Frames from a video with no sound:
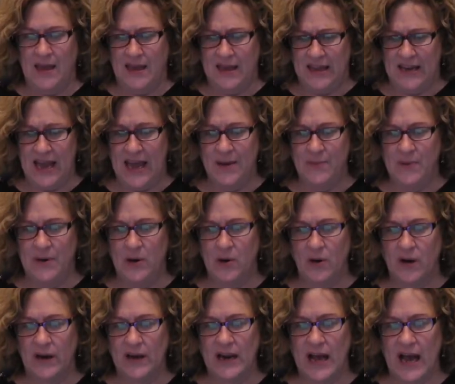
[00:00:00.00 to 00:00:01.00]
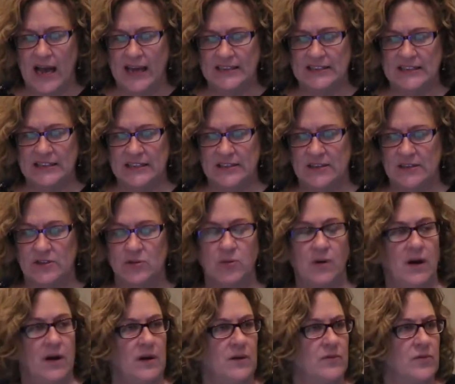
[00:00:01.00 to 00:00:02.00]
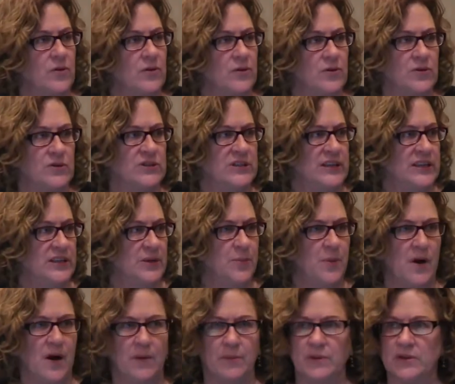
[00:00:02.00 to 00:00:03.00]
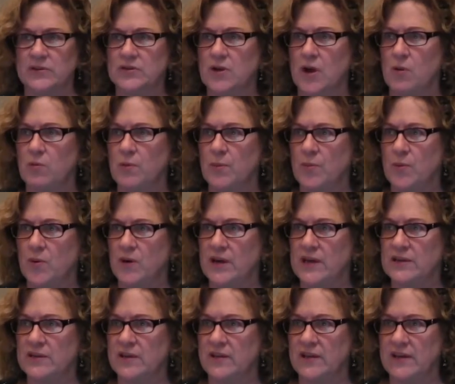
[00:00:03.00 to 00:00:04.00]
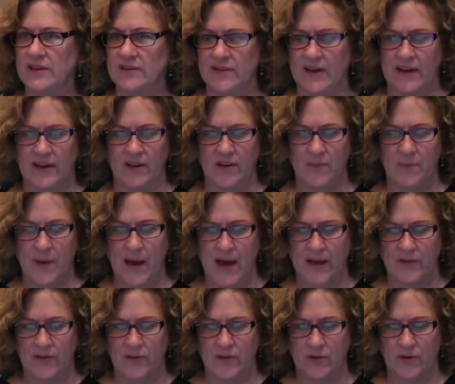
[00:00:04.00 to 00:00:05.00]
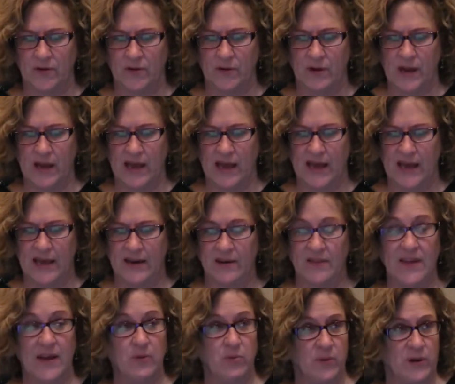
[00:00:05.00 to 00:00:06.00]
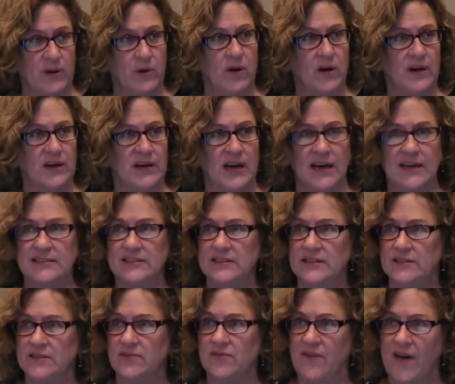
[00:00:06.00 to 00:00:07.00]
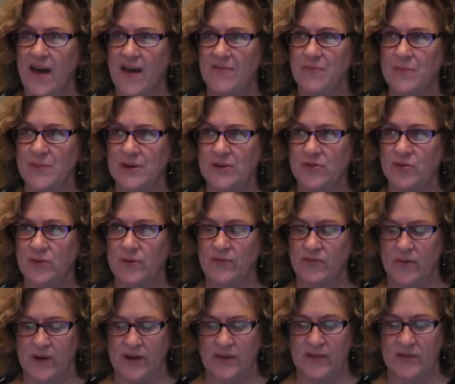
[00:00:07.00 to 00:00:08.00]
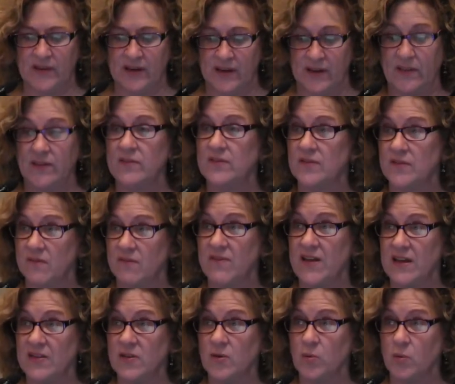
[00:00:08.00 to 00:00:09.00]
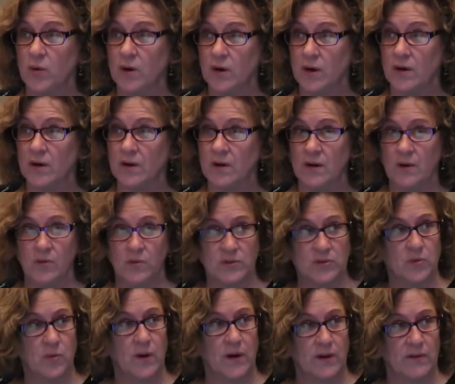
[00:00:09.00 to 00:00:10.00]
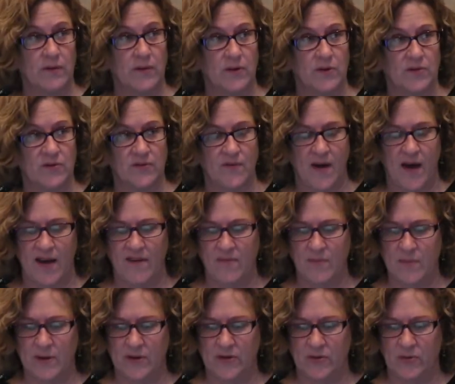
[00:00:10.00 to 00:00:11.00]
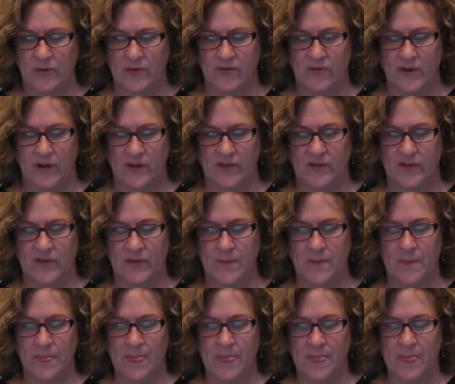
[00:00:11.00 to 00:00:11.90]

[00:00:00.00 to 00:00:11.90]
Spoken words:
It had been organized into 12 or 13 departments, all reporting to the executive pastor, and they reorganized into 5 ministry fronts, and Faith and Work was one of those 5 ministry fronts.